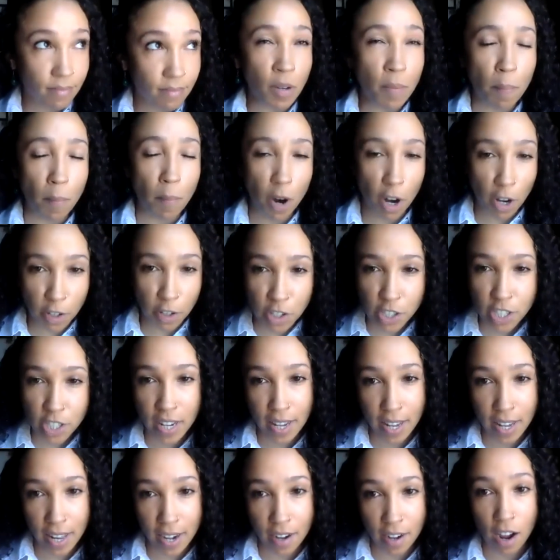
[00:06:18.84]
March
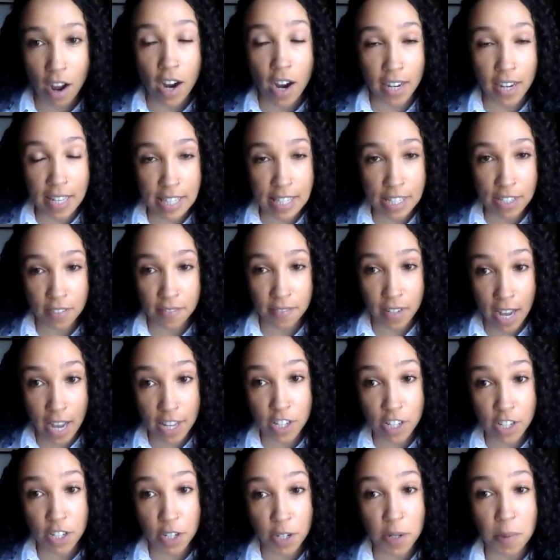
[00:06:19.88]
and August of
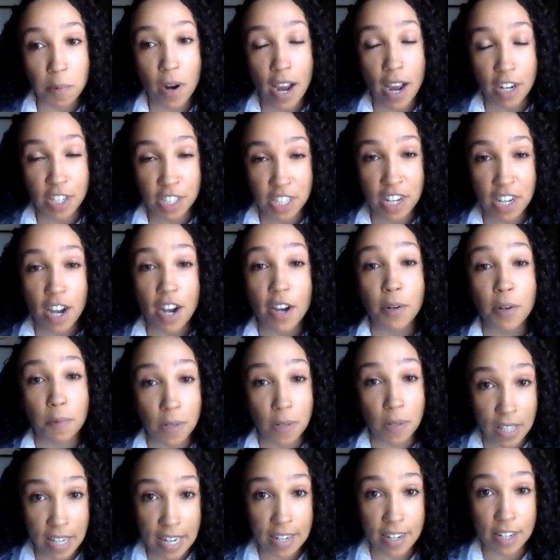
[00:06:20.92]
last year were actually
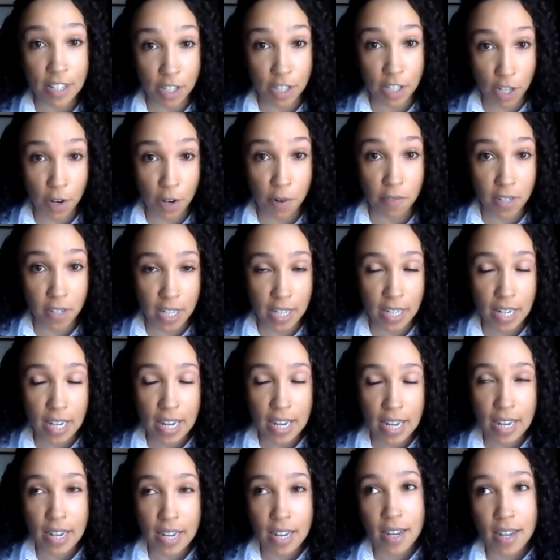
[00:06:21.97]
unrelated to COVID.
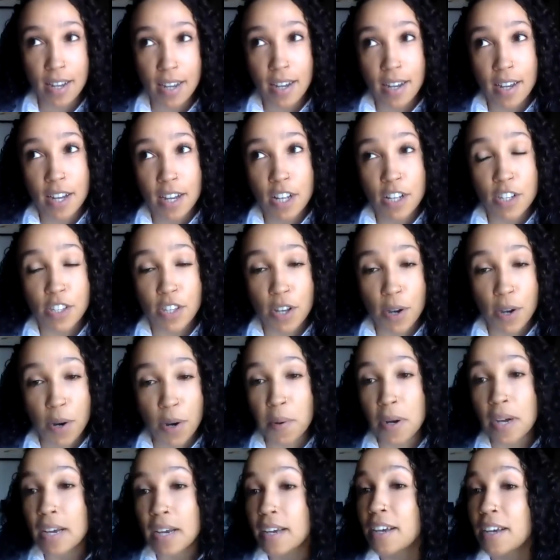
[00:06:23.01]

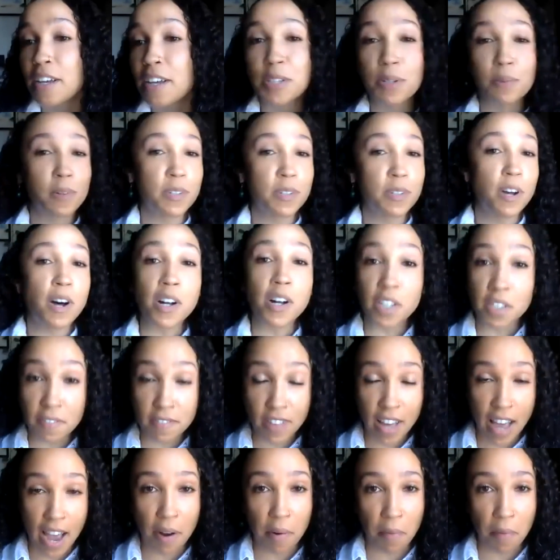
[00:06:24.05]
So there's all of
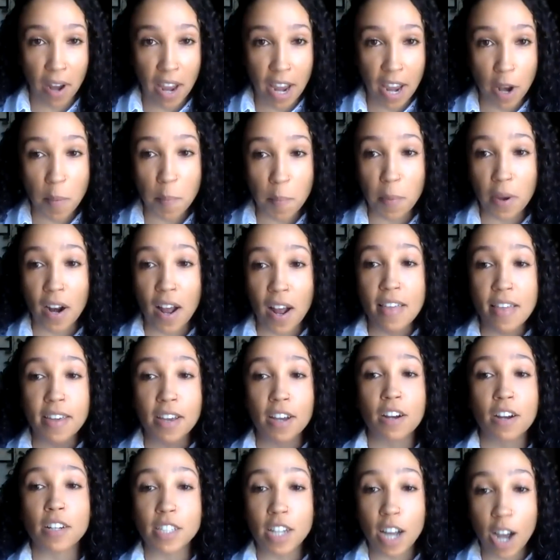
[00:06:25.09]
that, right? But I
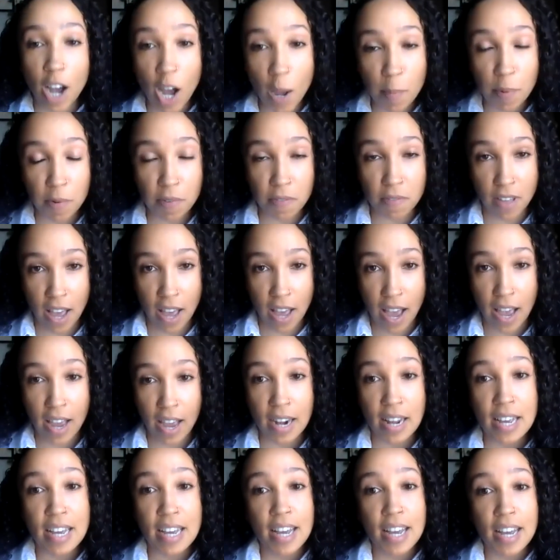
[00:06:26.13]
think on top of that,
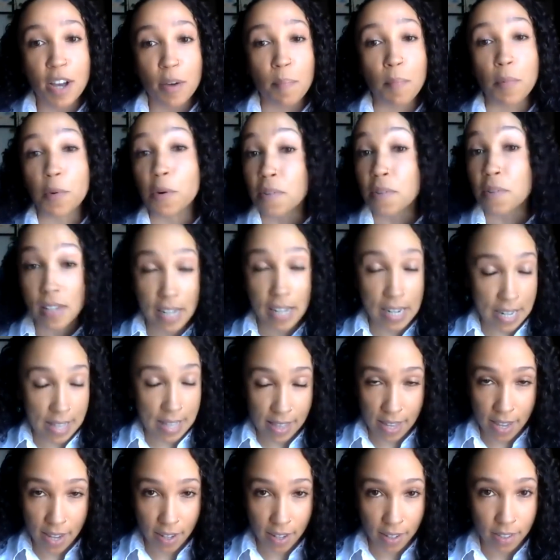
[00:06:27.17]
more than
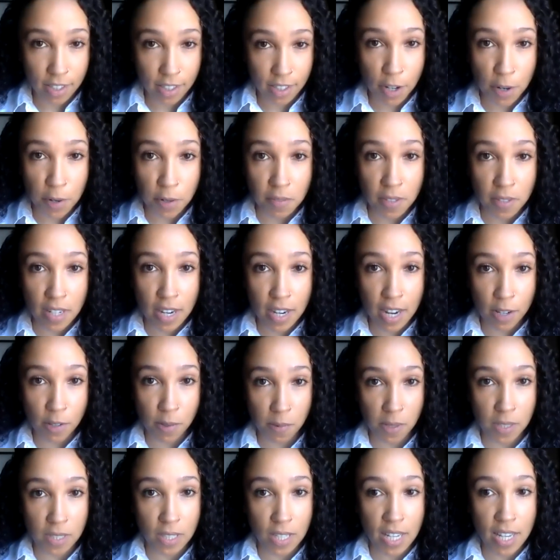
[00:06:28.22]
anything, COVID has
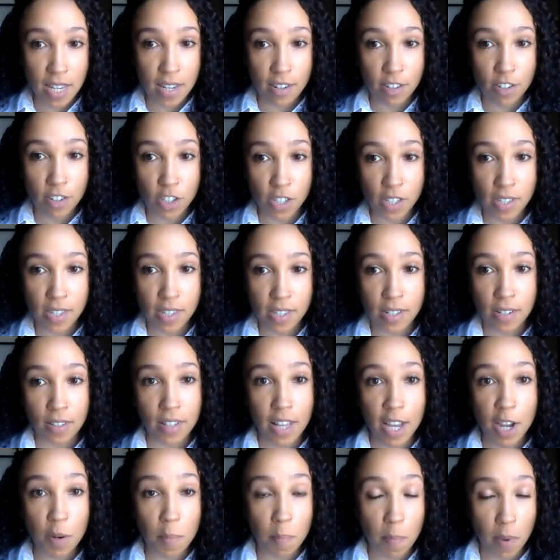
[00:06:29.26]
really just
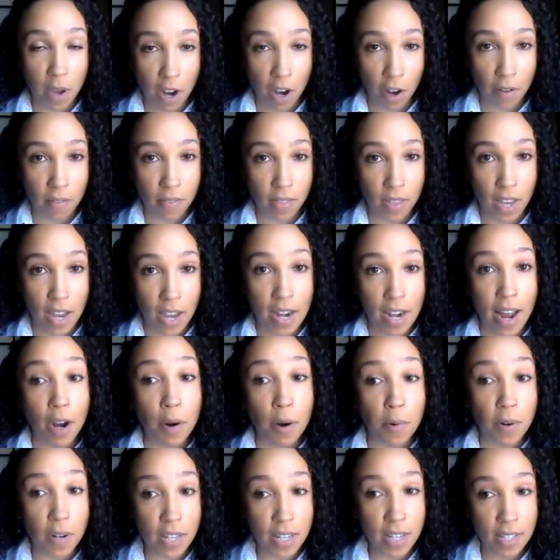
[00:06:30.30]
laid bare the
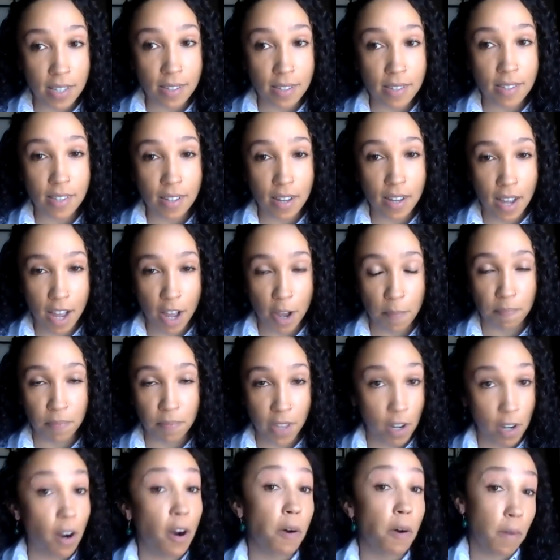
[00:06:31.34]
inequities
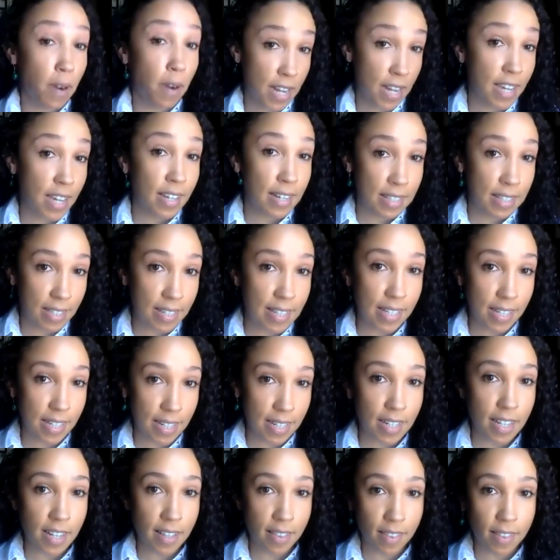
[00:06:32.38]
that already
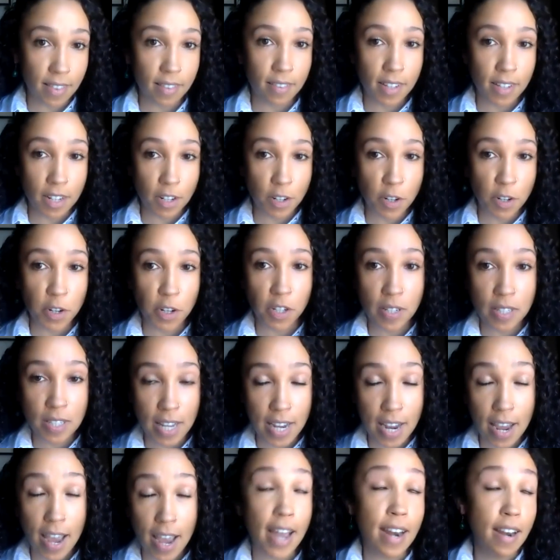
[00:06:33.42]
existed in New York
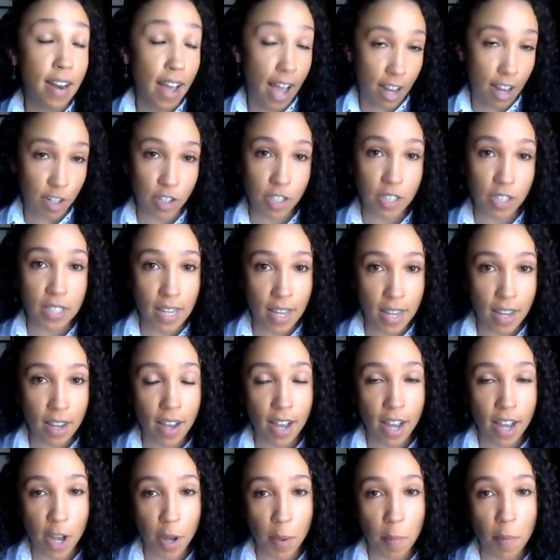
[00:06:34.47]
State and nationally,
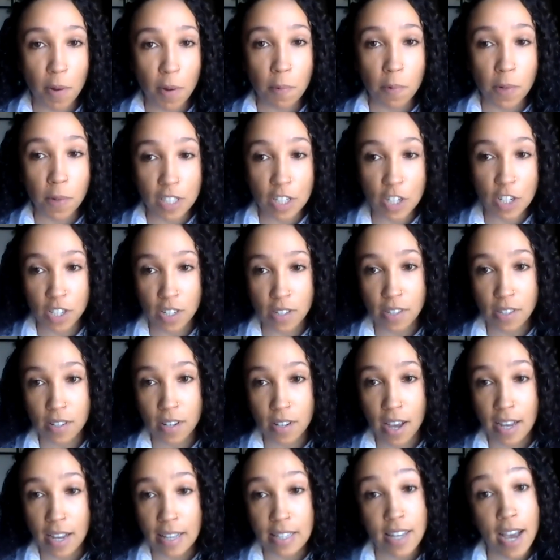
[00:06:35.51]
and really just
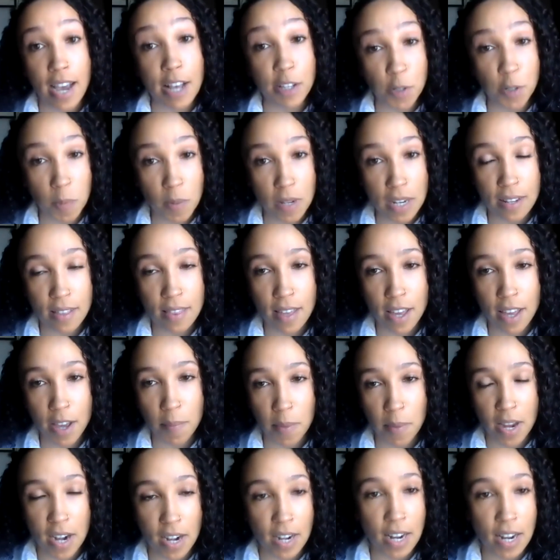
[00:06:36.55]
exacerbated
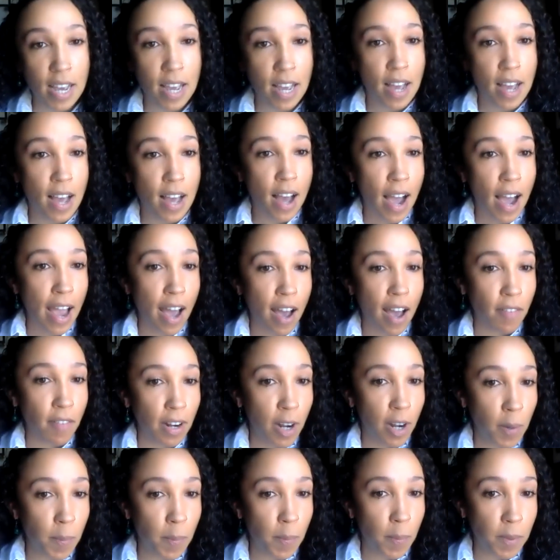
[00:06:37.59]
them. And I have a
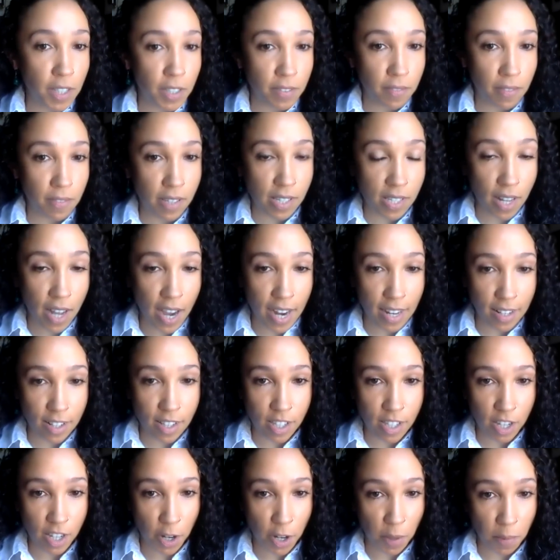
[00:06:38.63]
couple of
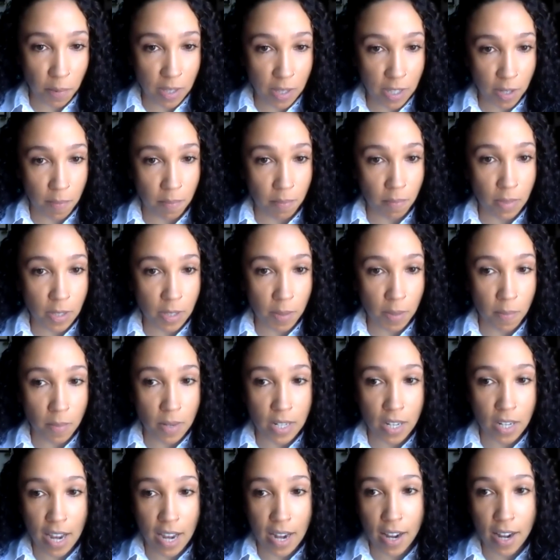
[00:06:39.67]
slides here with some
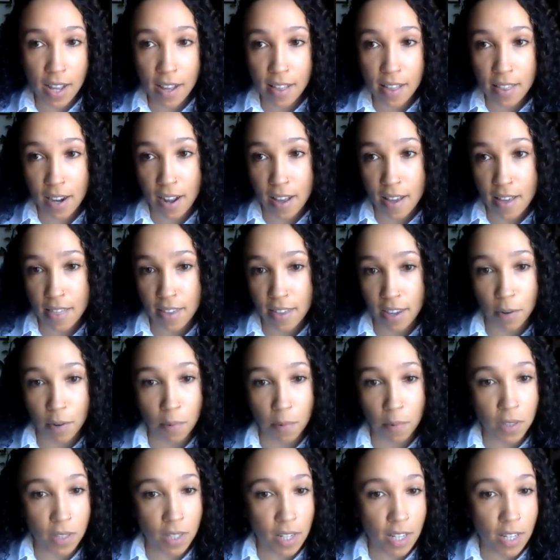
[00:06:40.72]
data that I think
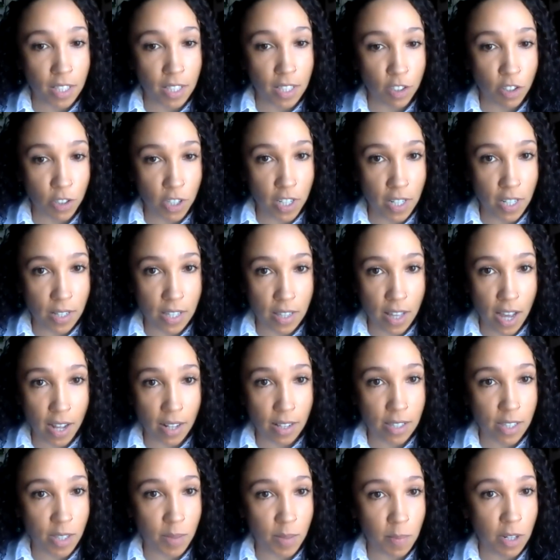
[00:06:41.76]
really illustrates
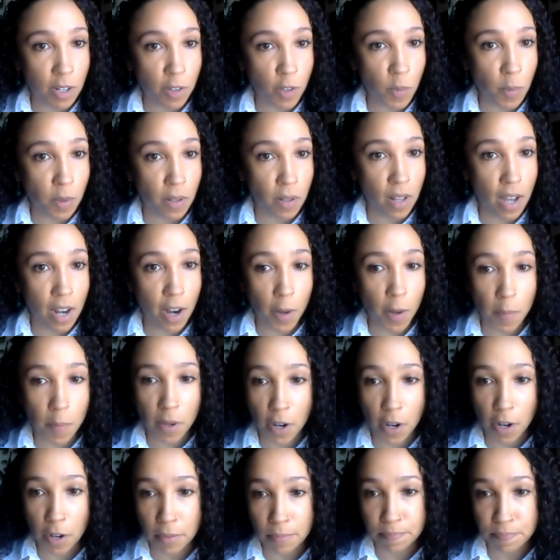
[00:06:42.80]
that. So let me just pull that up
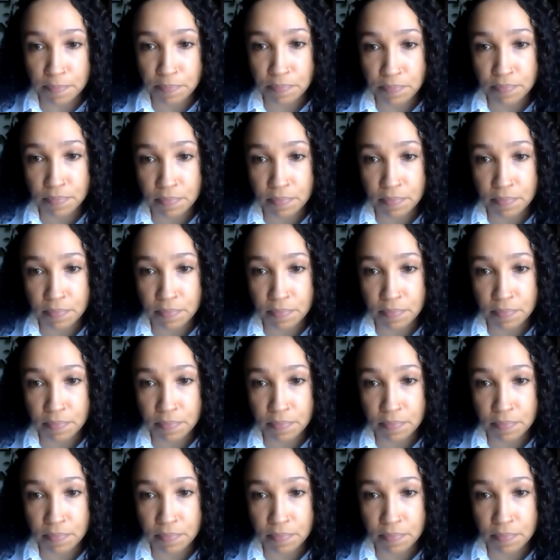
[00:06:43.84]
here.